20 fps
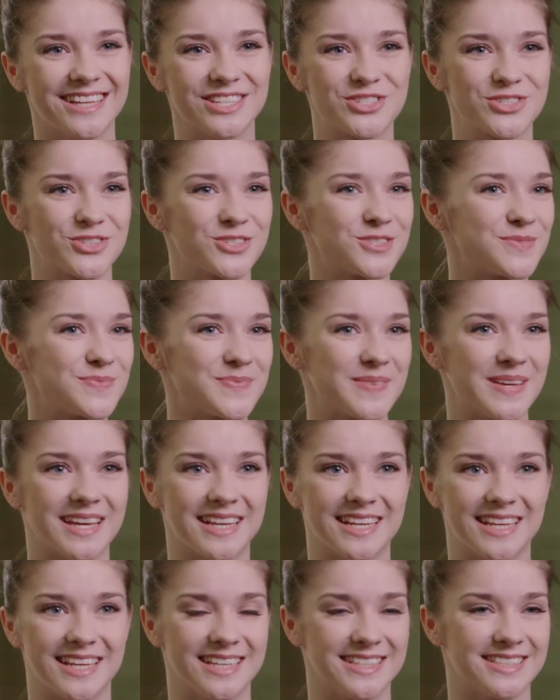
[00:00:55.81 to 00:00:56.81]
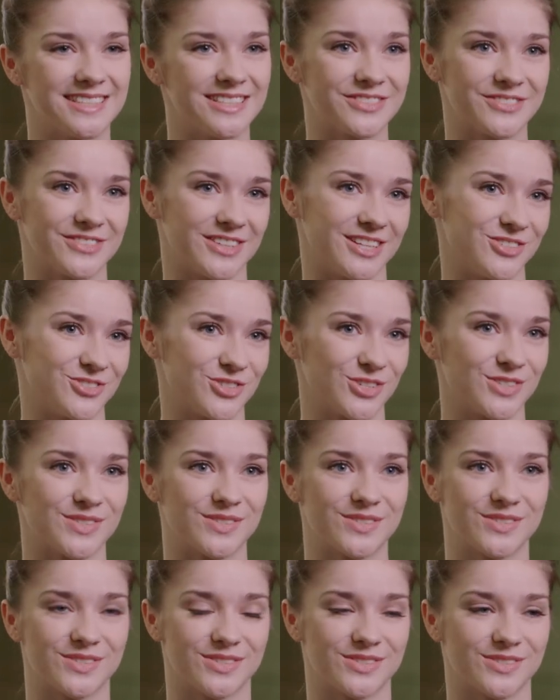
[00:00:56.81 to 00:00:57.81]
it shouldn't be any different.
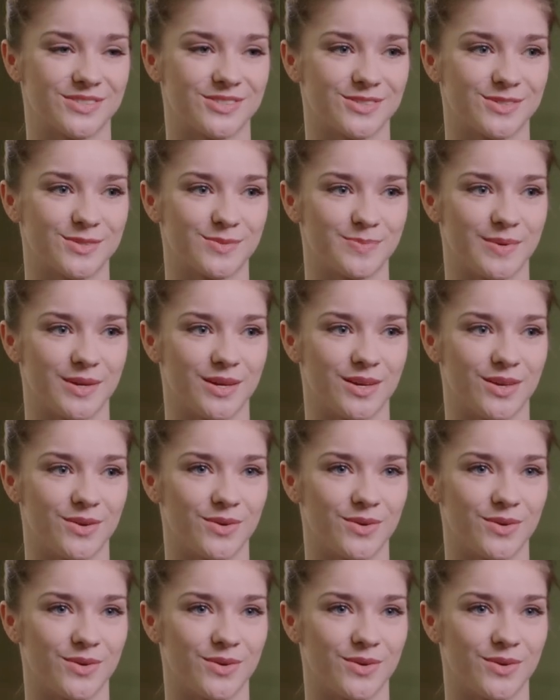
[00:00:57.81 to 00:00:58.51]
Just, just be